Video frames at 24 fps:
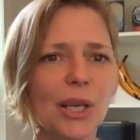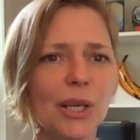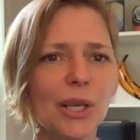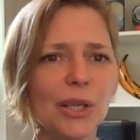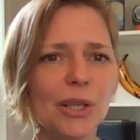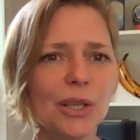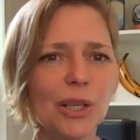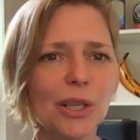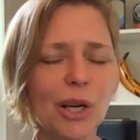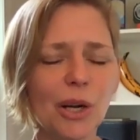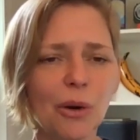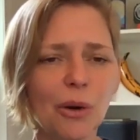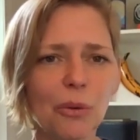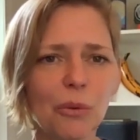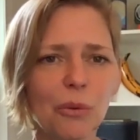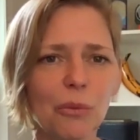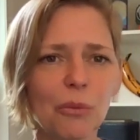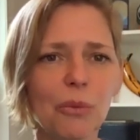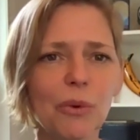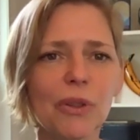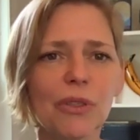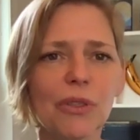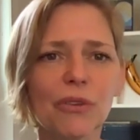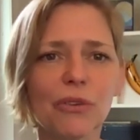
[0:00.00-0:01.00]
you know
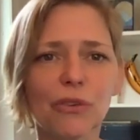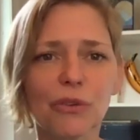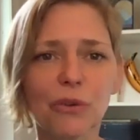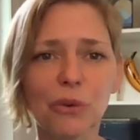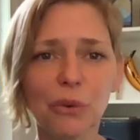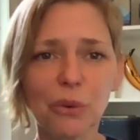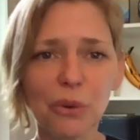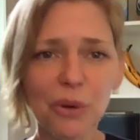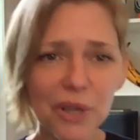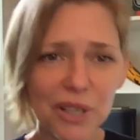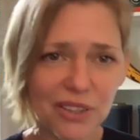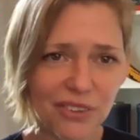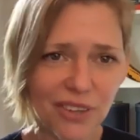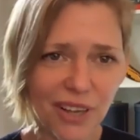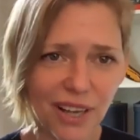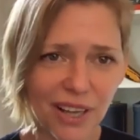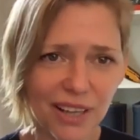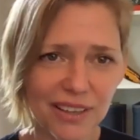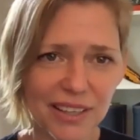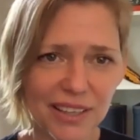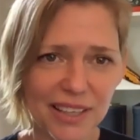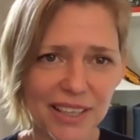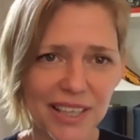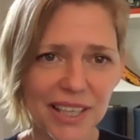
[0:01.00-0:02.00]
with
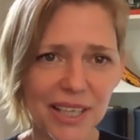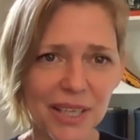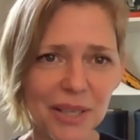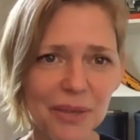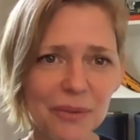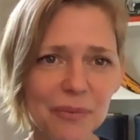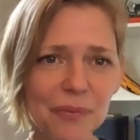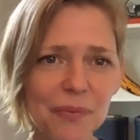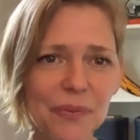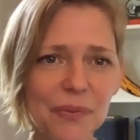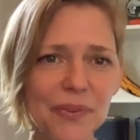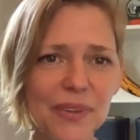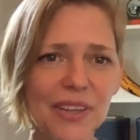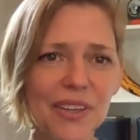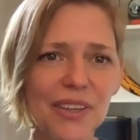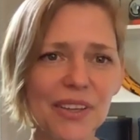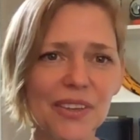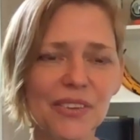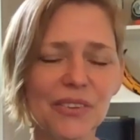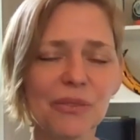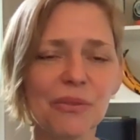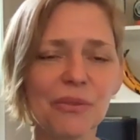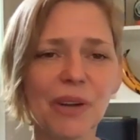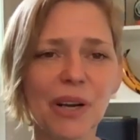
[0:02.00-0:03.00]
storytelling
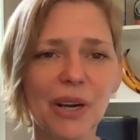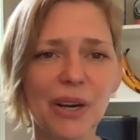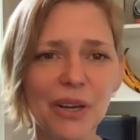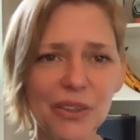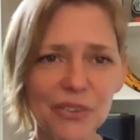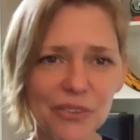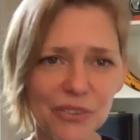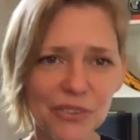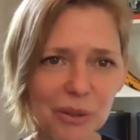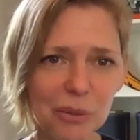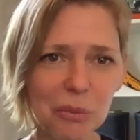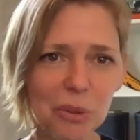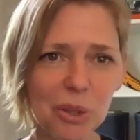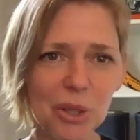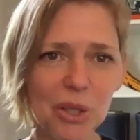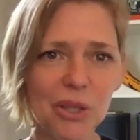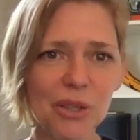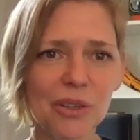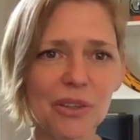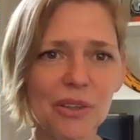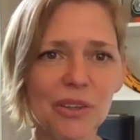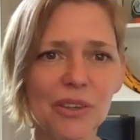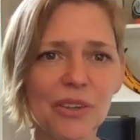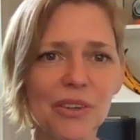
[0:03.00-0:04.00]
is very
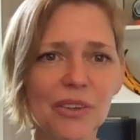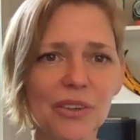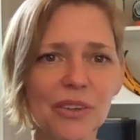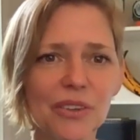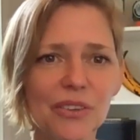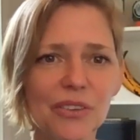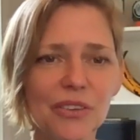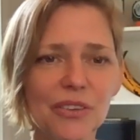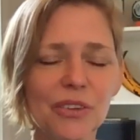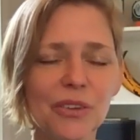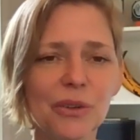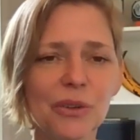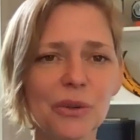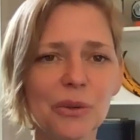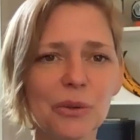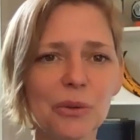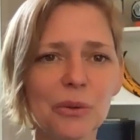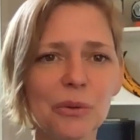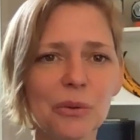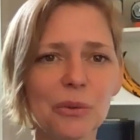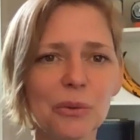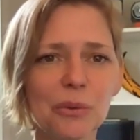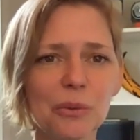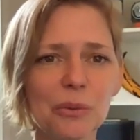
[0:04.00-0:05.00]
similar
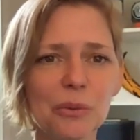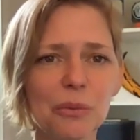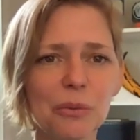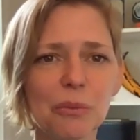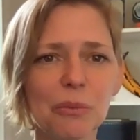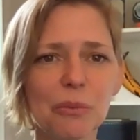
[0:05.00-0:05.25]
to